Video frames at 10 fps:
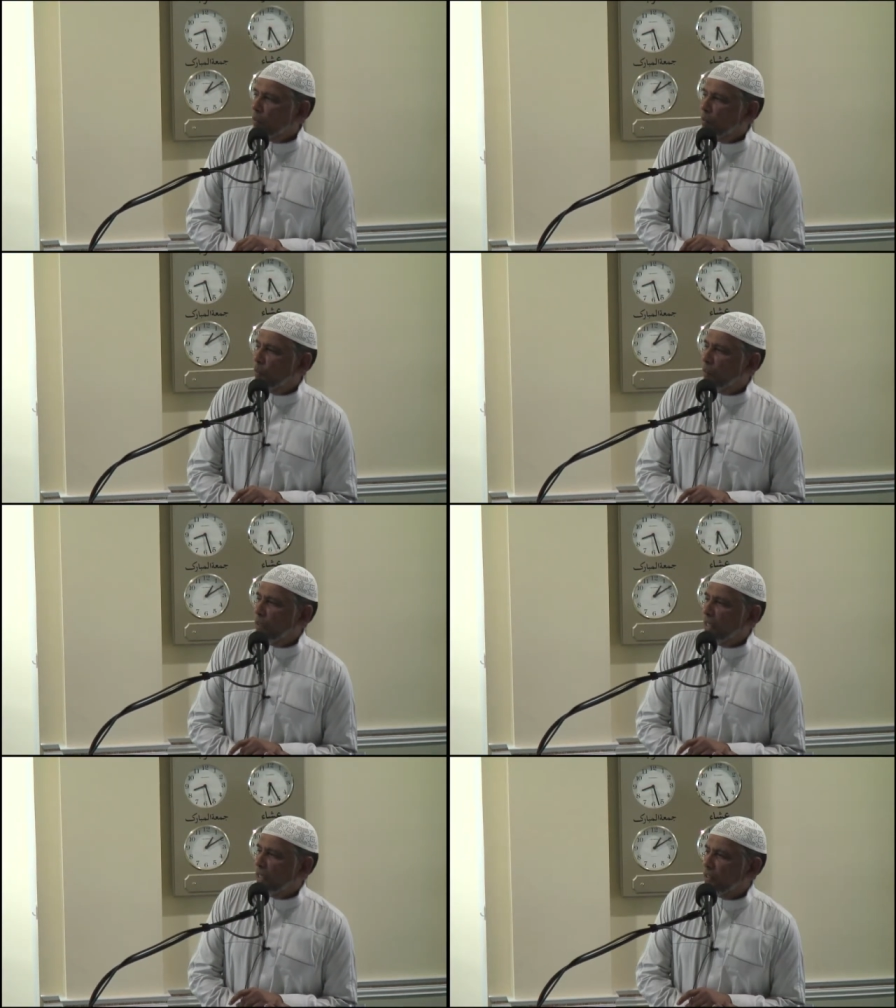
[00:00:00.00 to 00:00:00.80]

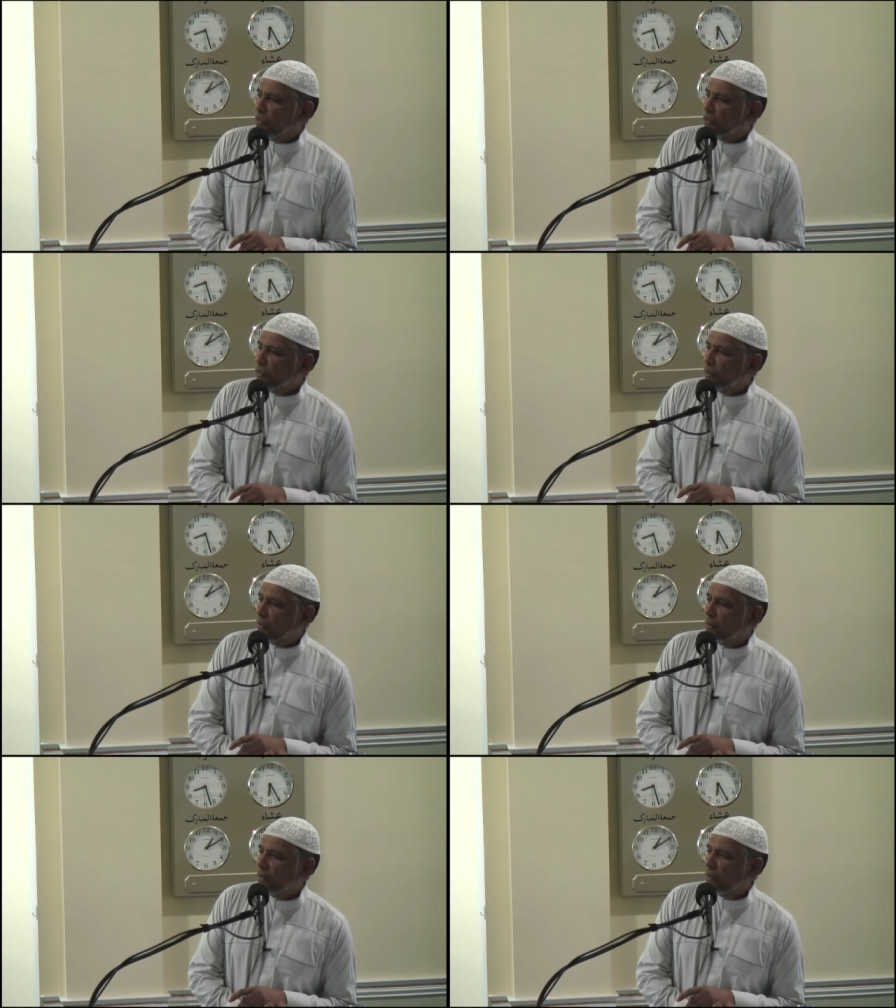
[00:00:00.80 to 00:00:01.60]
We need to
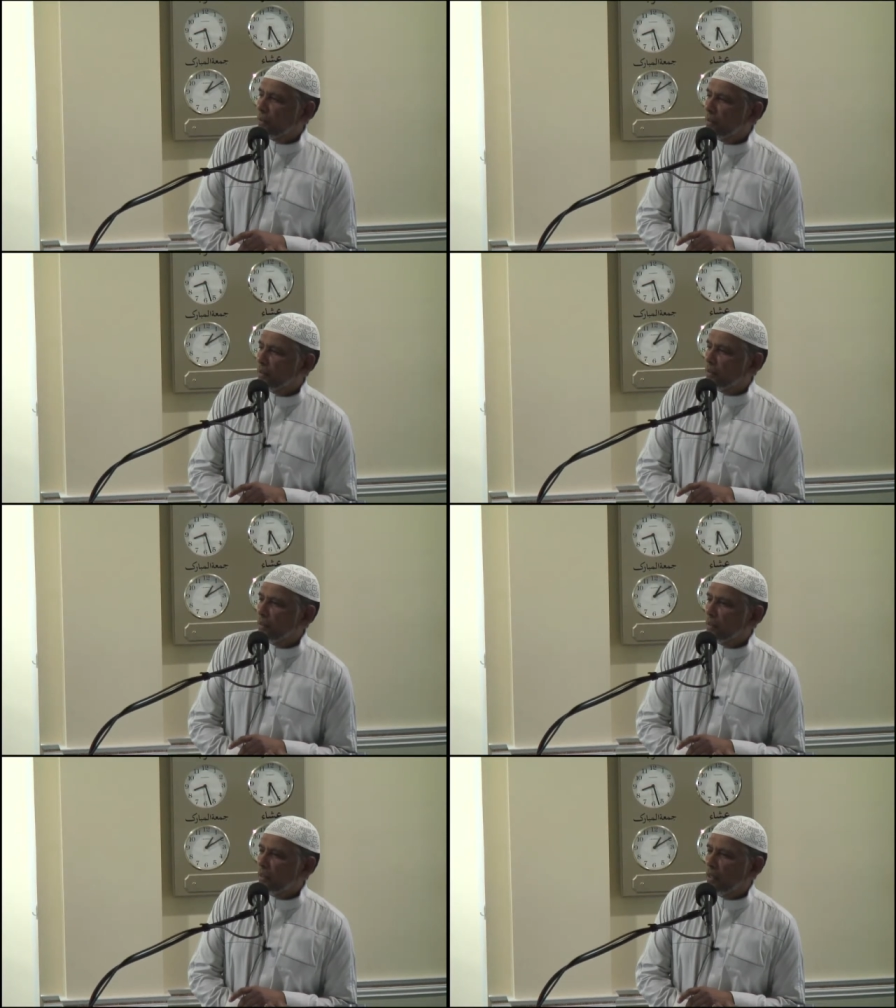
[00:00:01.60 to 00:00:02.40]

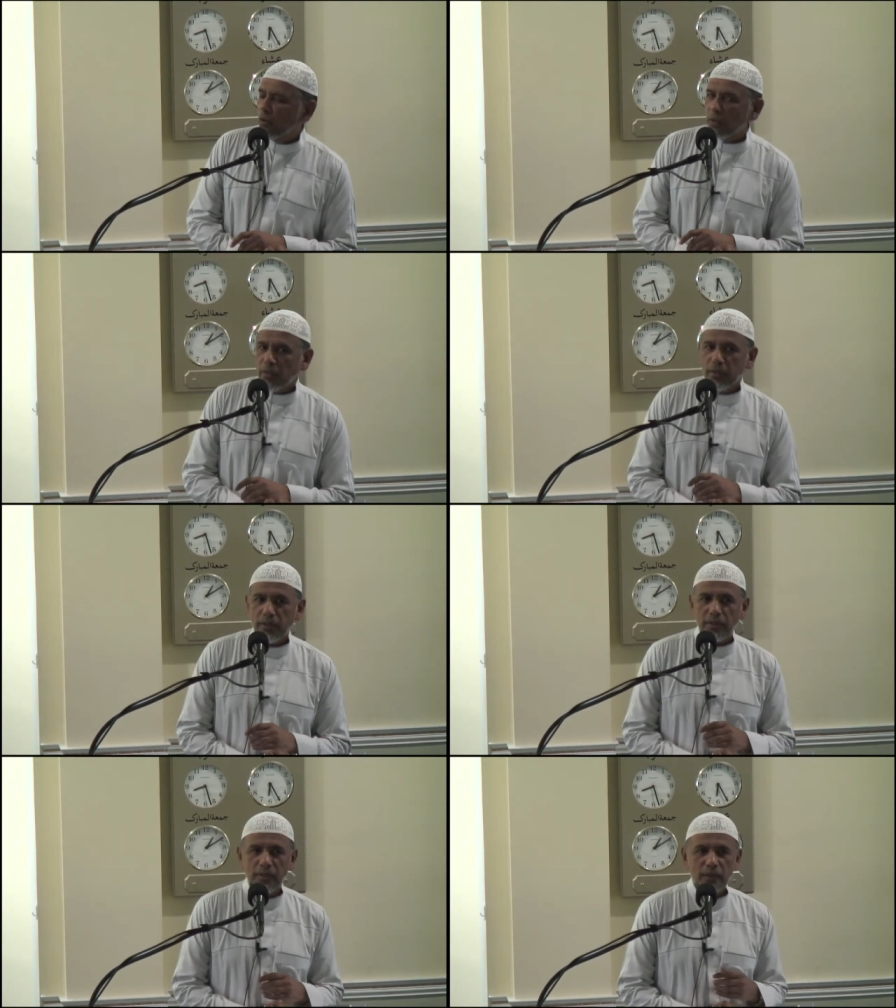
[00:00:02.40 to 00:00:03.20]
look
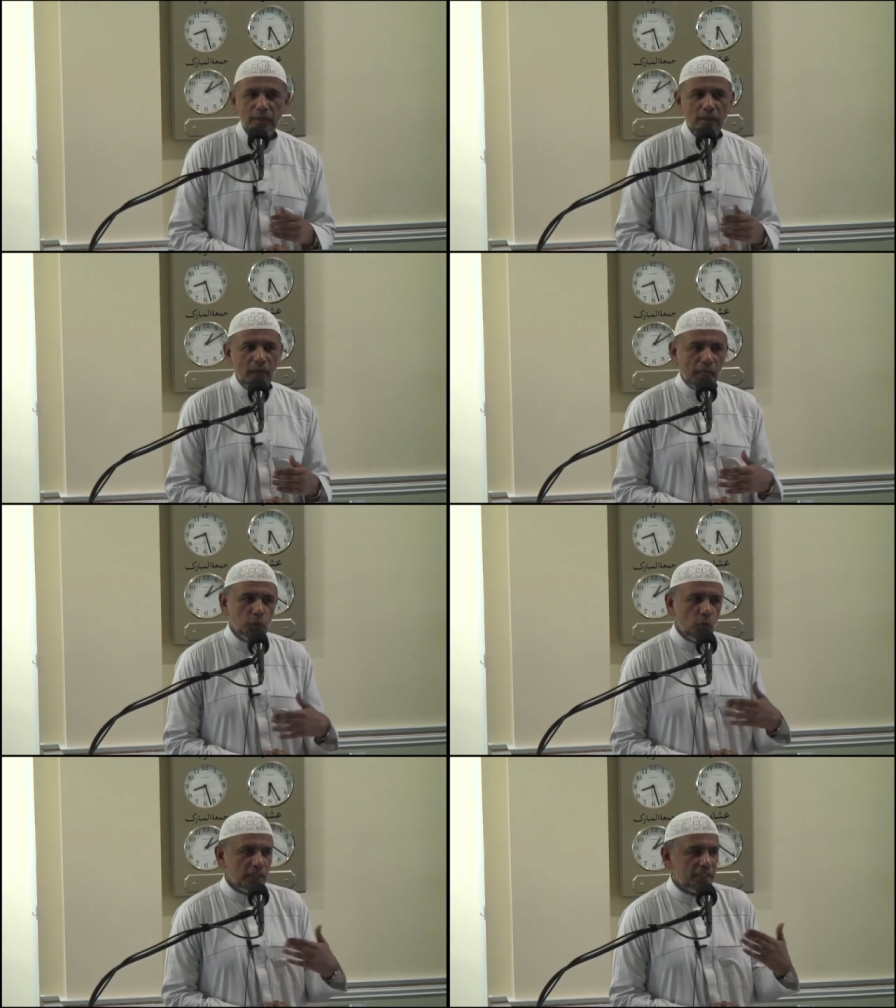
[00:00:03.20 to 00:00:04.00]

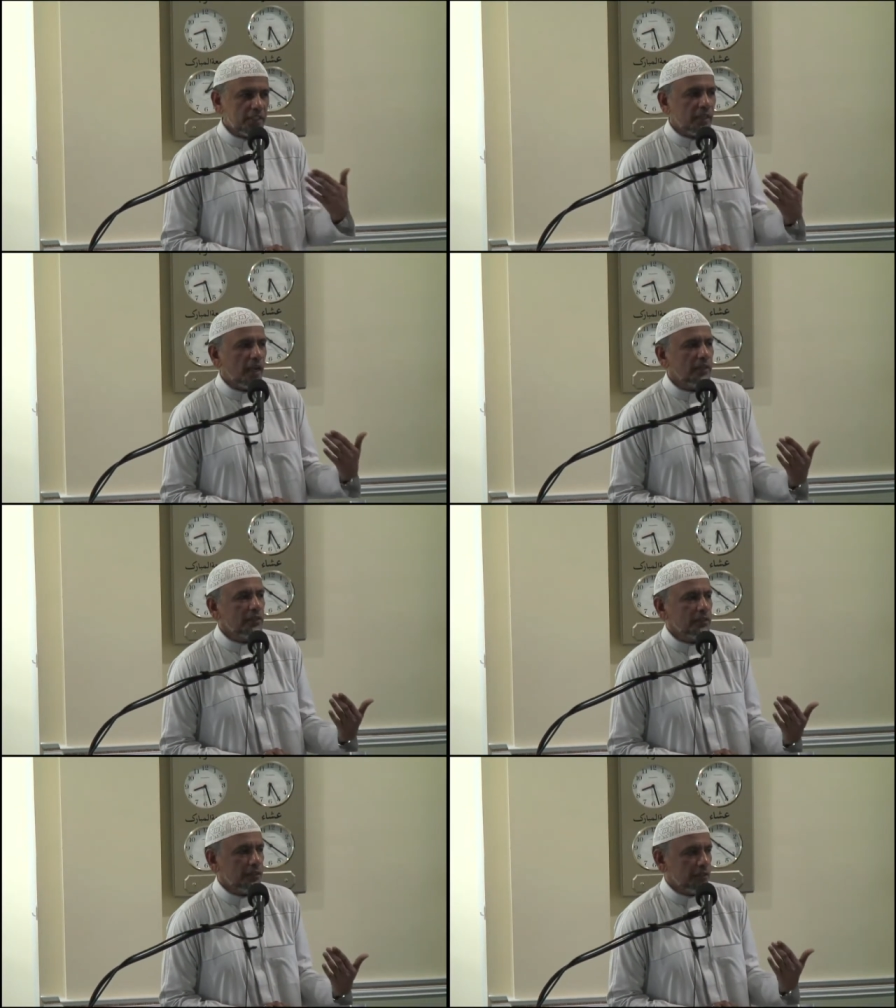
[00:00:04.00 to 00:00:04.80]
at what
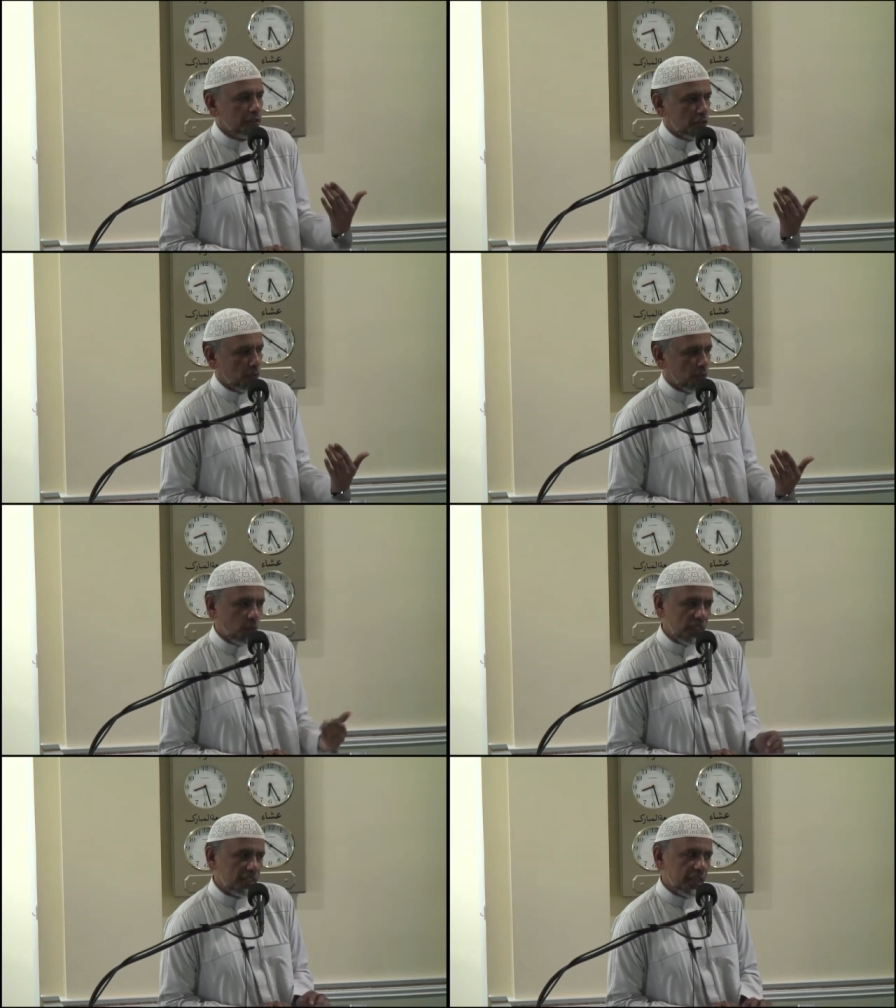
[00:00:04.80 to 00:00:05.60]
standards
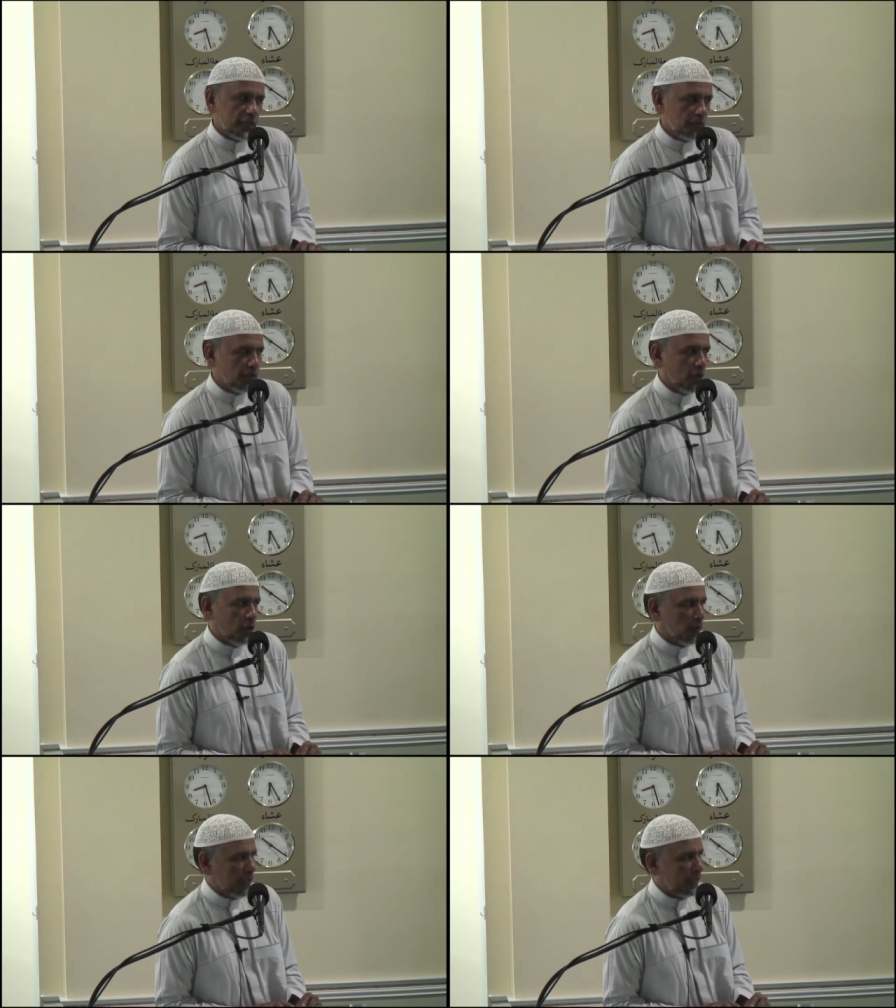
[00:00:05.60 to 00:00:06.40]
we set for
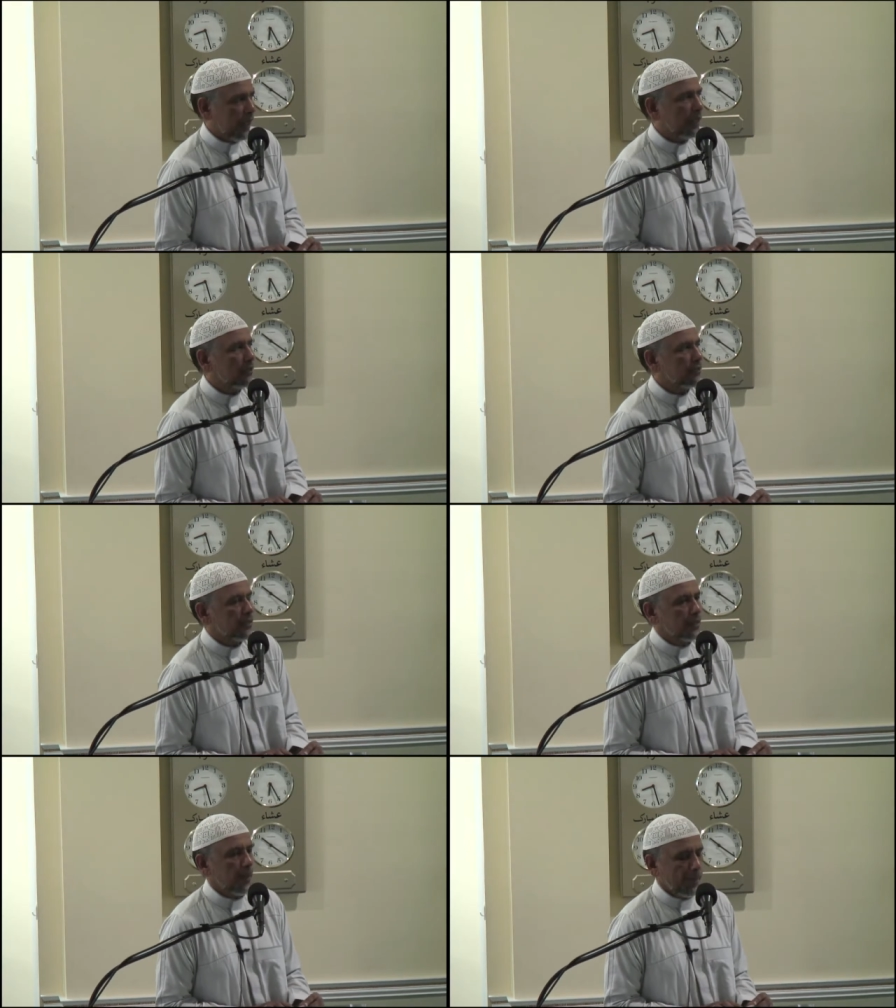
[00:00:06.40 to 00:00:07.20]
ourselves.